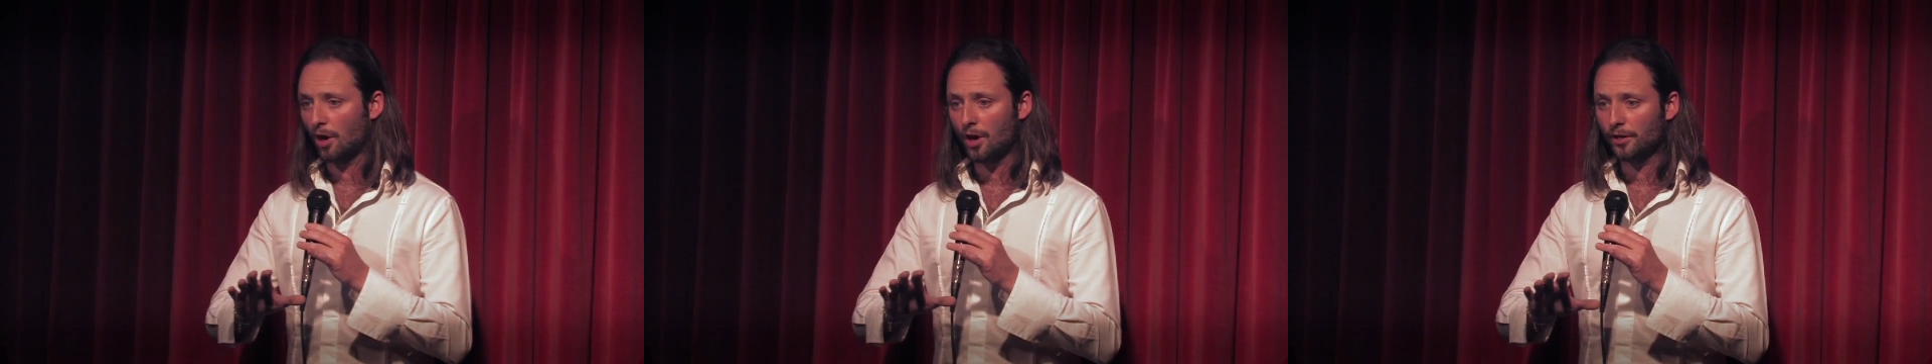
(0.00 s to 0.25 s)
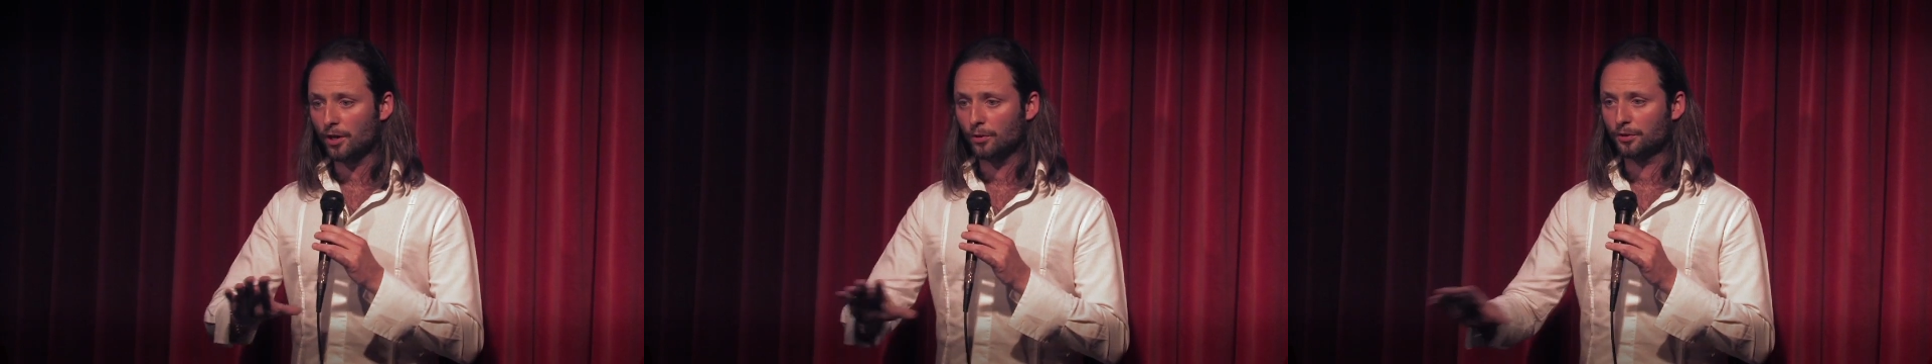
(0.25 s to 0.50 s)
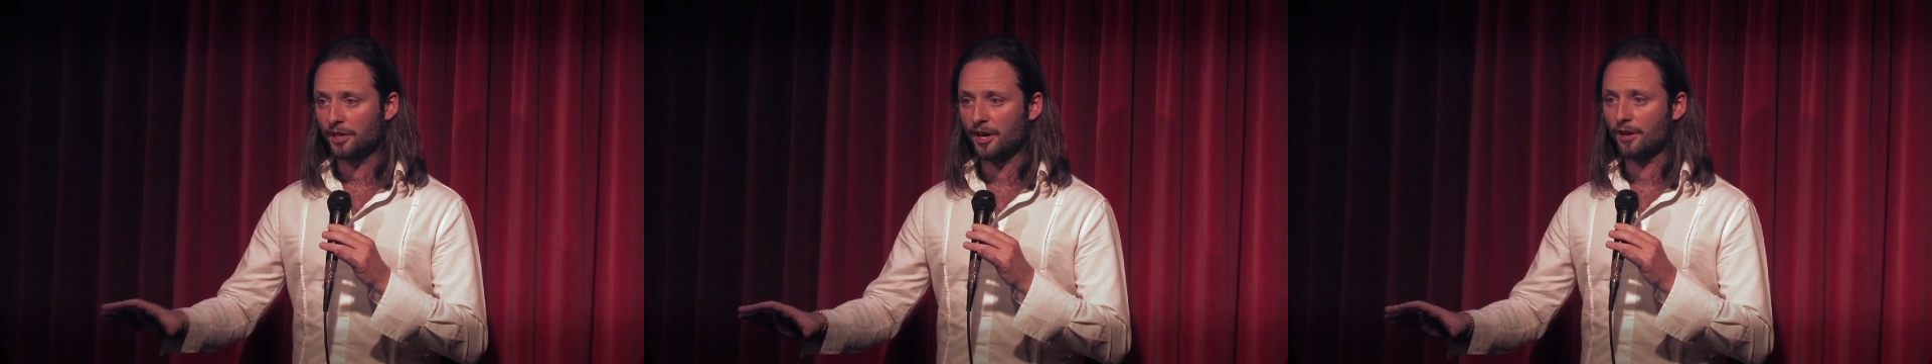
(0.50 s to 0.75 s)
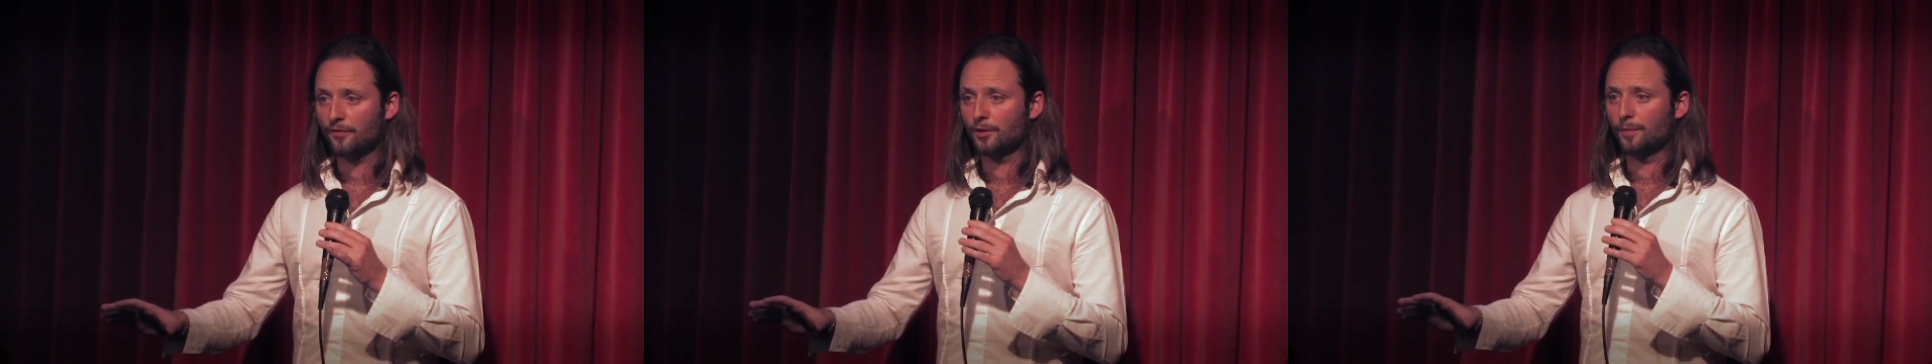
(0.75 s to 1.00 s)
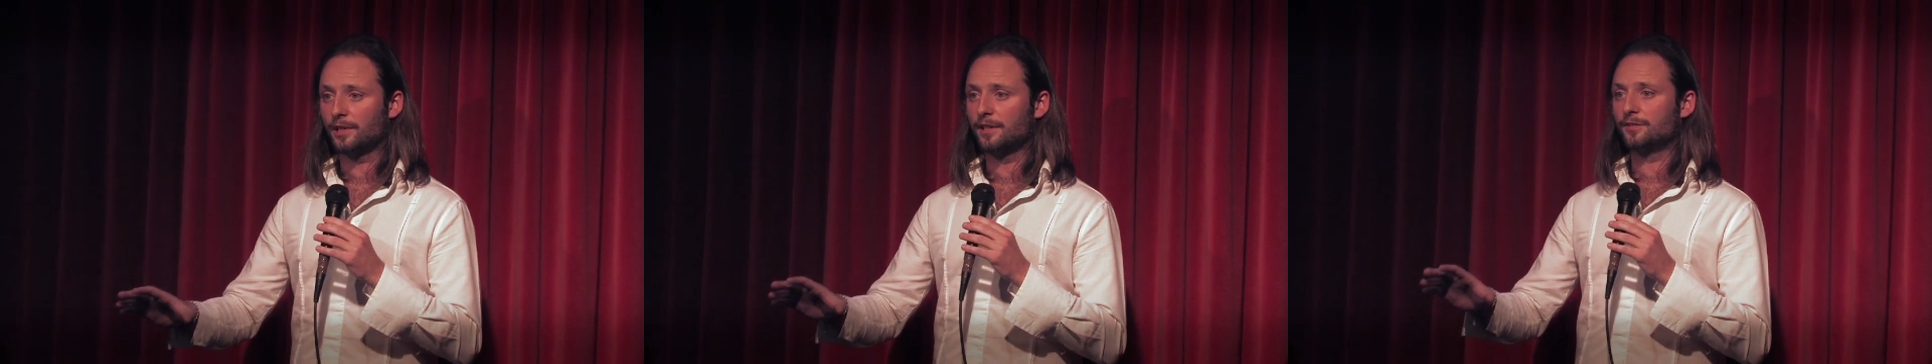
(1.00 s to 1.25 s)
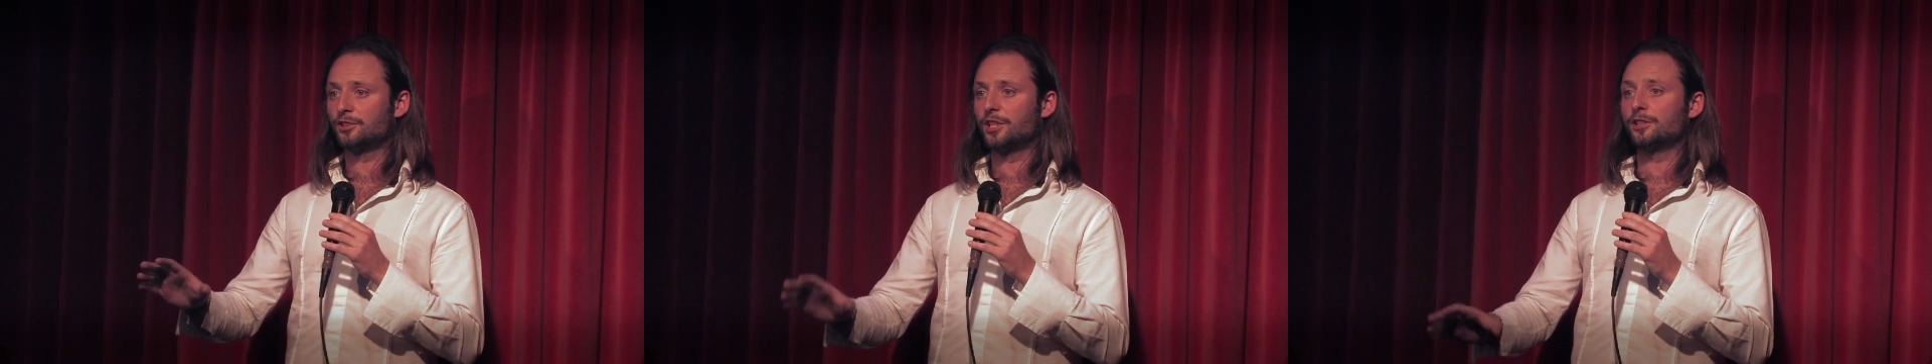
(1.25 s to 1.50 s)
I don't care if you believe
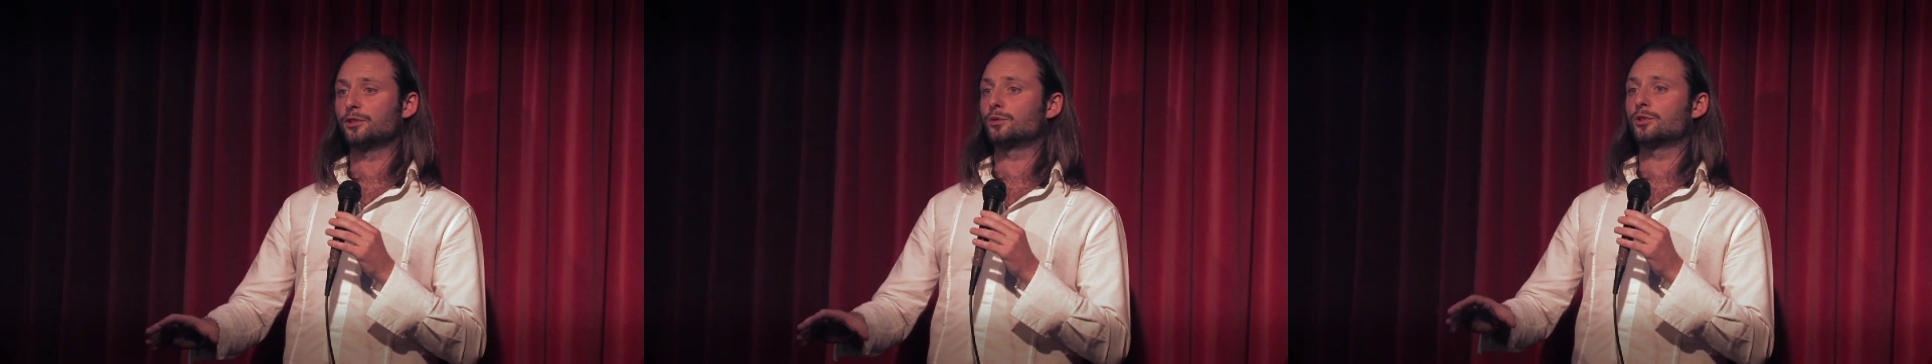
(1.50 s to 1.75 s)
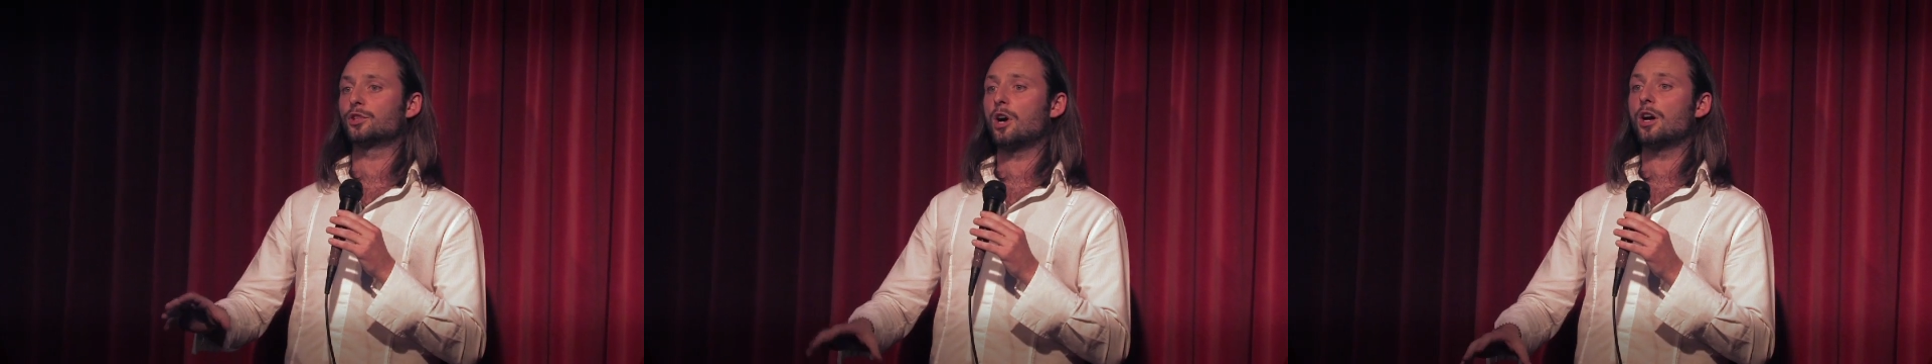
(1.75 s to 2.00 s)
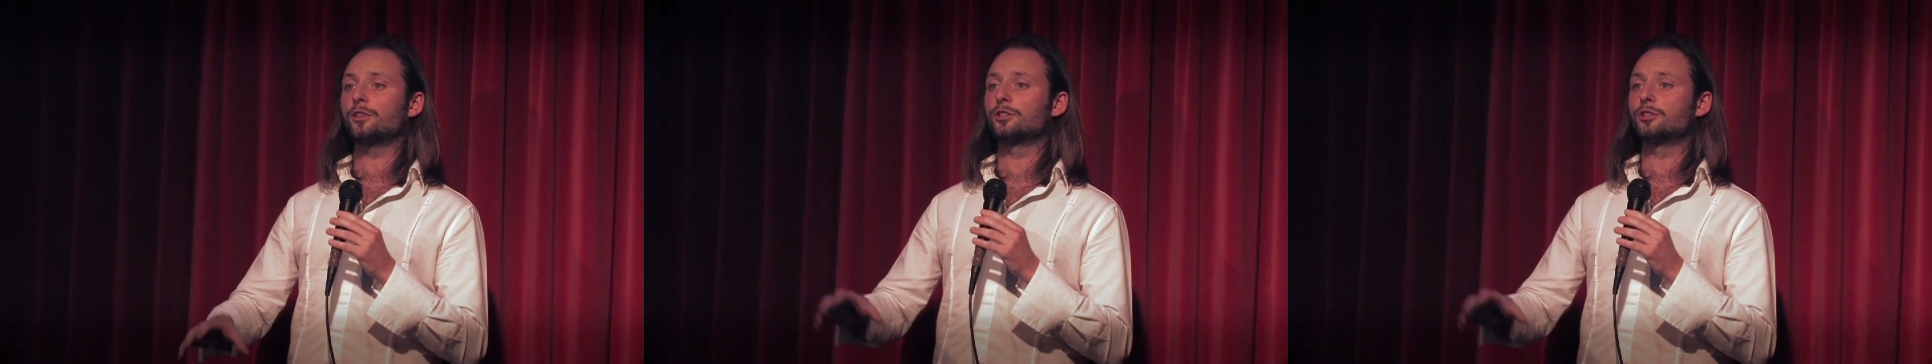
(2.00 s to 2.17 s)
that Jesus was God,